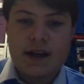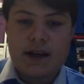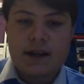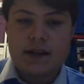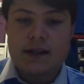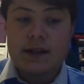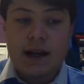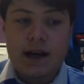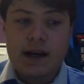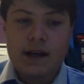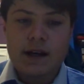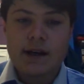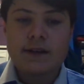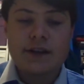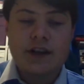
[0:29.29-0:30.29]
and
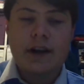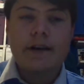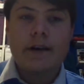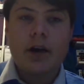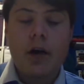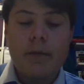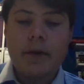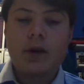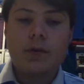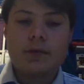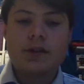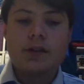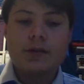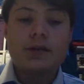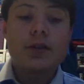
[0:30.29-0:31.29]
Dan and Jericho have been up
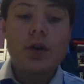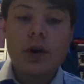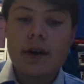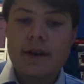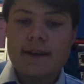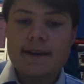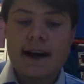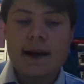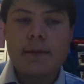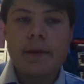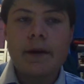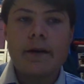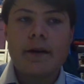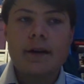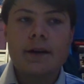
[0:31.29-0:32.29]
to, stuck in the time
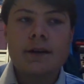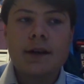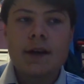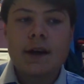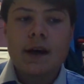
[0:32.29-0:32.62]
period,